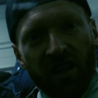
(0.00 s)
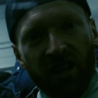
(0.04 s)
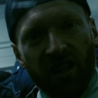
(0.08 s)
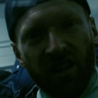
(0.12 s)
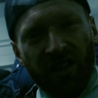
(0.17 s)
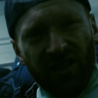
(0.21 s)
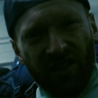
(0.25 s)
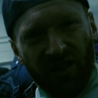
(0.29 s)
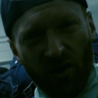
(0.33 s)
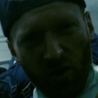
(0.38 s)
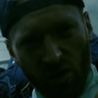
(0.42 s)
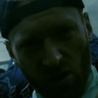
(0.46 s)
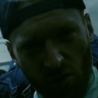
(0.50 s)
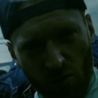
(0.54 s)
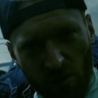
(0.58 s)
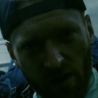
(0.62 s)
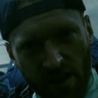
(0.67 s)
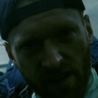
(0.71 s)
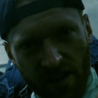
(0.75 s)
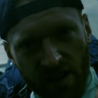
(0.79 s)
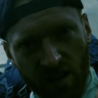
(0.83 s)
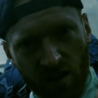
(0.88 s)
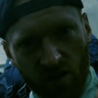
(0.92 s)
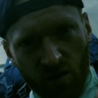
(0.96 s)
It took a
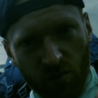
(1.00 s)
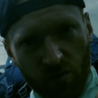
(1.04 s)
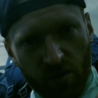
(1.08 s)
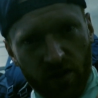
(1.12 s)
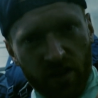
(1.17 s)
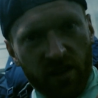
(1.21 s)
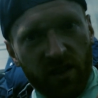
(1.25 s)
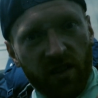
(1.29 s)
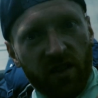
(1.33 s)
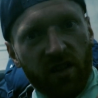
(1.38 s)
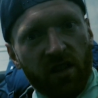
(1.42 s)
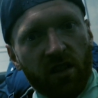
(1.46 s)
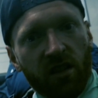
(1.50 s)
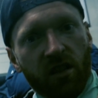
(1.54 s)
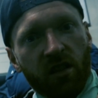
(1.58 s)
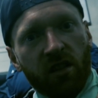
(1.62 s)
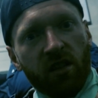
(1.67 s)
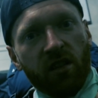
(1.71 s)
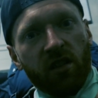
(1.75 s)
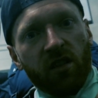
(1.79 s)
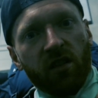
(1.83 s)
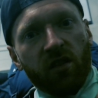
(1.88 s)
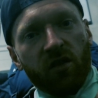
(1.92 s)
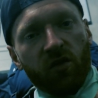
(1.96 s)
while now, but
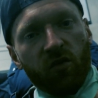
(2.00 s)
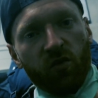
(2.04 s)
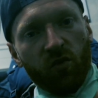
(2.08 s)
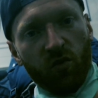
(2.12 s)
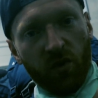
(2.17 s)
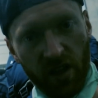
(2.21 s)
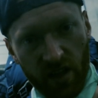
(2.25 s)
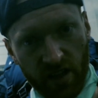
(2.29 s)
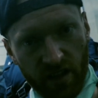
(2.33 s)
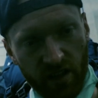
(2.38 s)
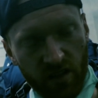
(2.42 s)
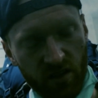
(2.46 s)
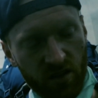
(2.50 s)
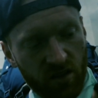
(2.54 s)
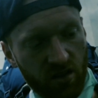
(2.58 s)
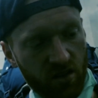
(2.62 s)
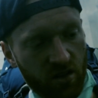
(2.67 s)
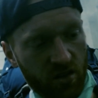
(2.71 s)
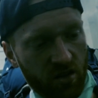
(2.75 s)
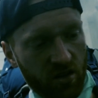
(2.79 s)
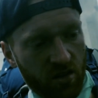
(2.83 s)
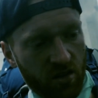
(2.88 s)
we got it.